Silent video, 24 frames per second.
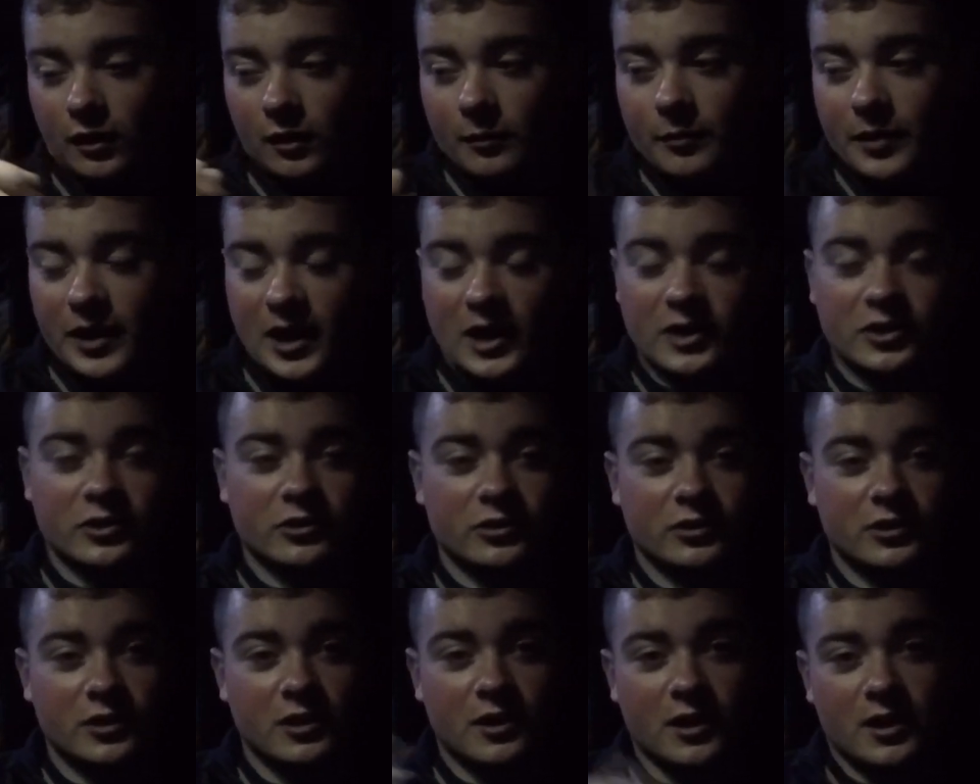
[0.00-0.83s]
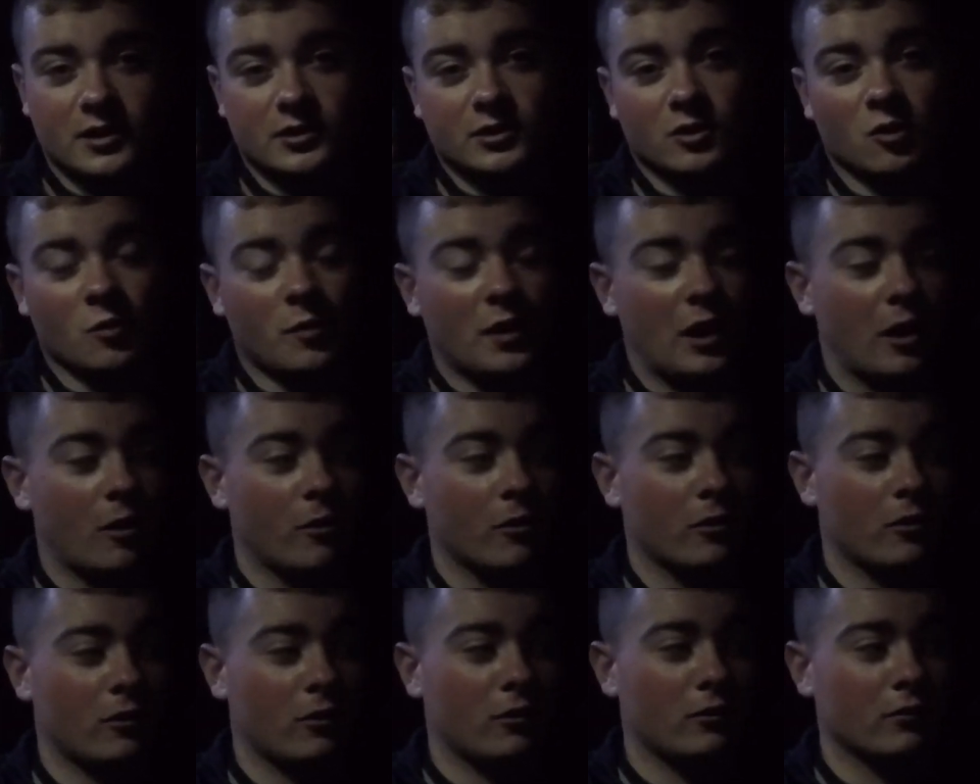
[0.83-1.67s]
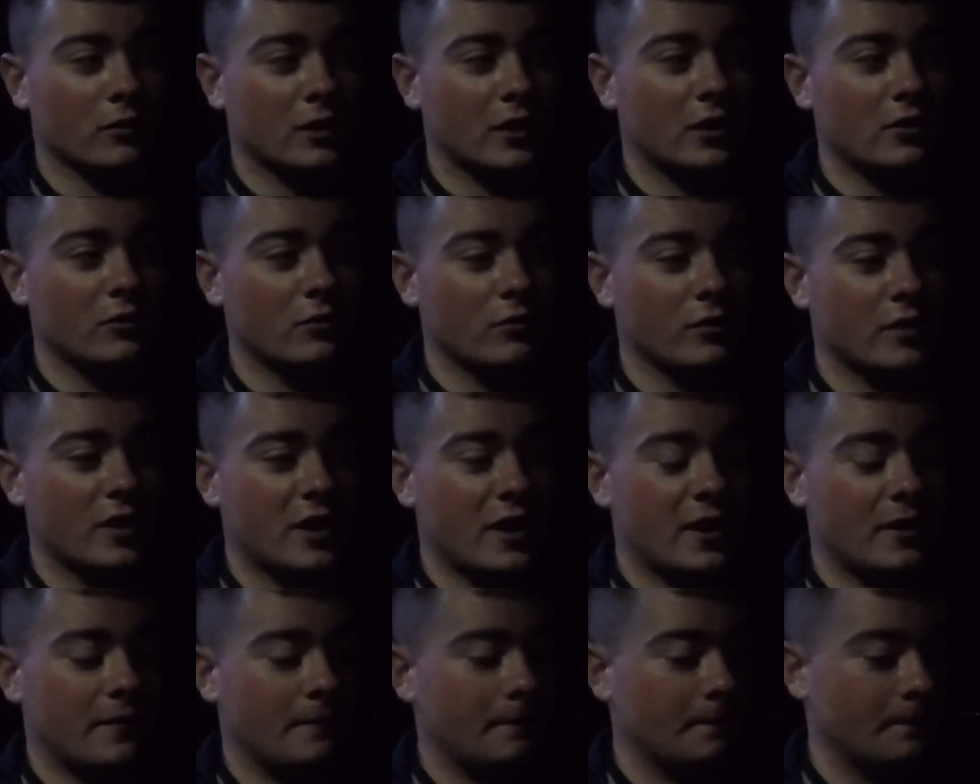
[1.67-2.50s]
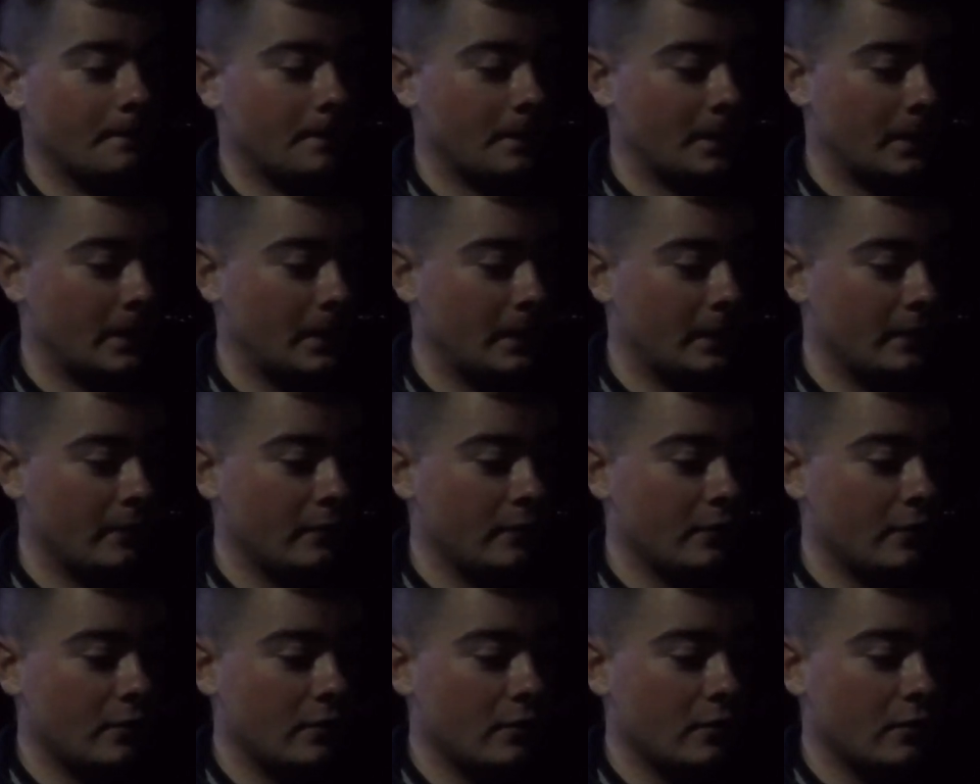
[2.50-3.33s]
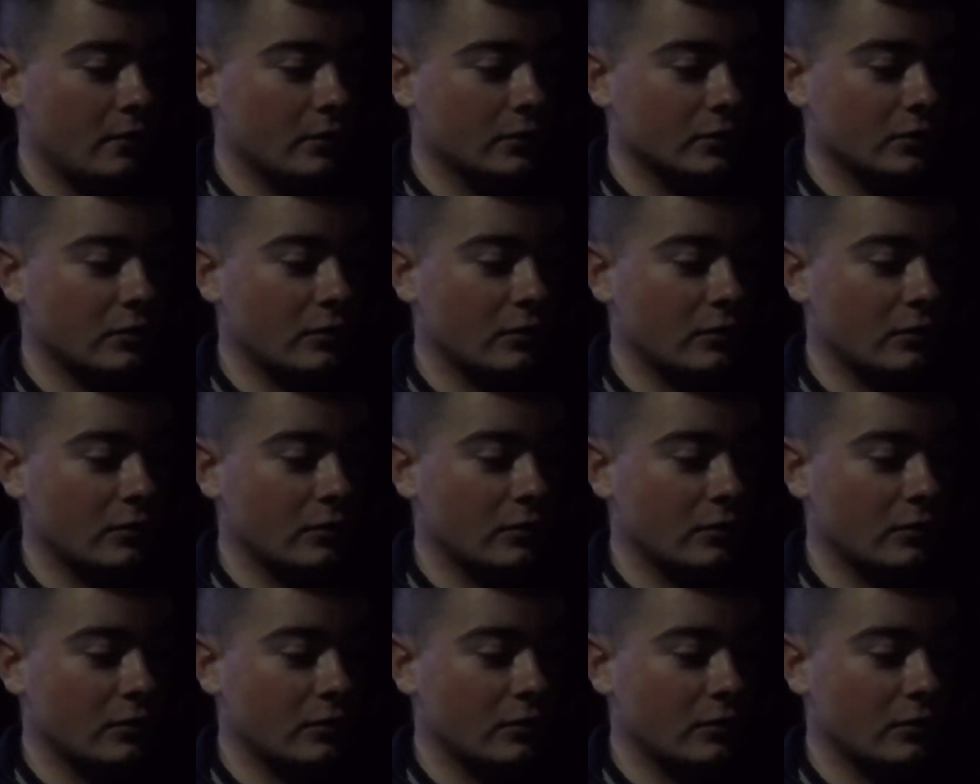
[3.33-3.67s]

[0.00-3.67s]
Passenger seat has no power at all. Gotta do that. So